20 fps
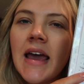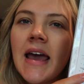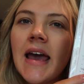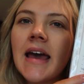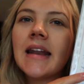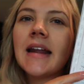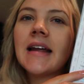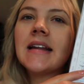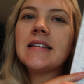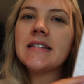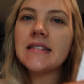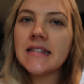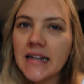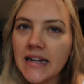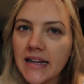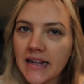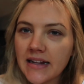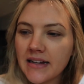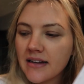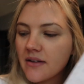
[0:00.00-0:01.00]
and I
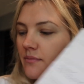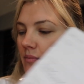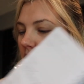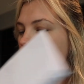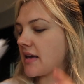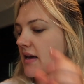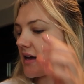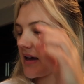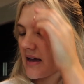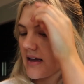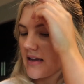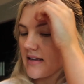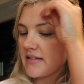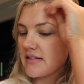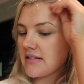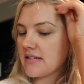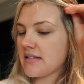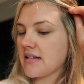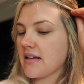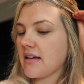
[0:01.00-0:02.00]
didn't
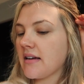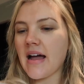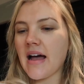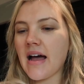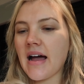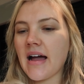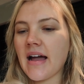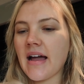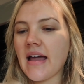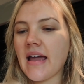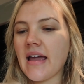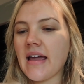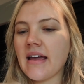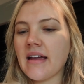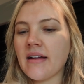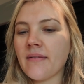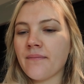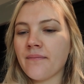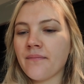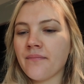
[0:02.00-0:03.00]
because
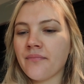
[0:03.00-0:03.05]
I